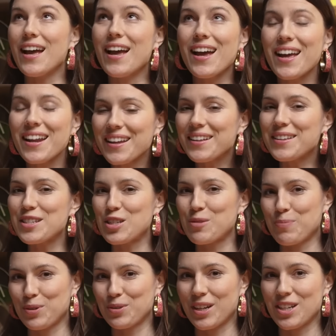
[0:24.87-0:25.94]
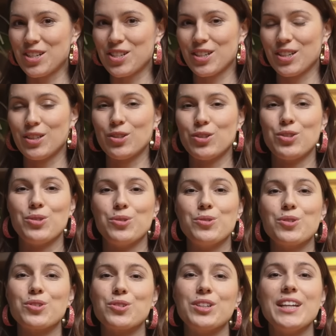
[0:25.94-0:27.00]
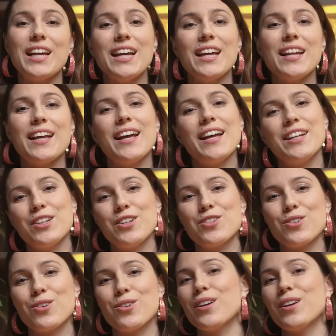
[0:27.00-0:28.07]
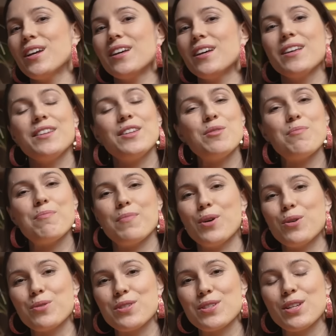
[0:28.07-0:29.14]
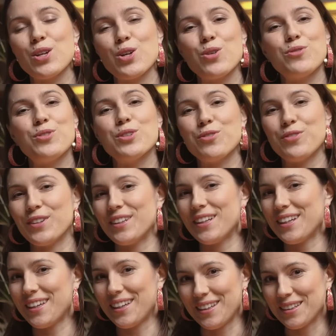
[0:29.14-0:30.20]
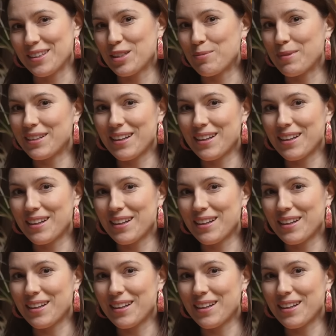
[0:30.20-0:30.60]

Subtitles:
and inspiration to create and enjoy the most fulfilling intimate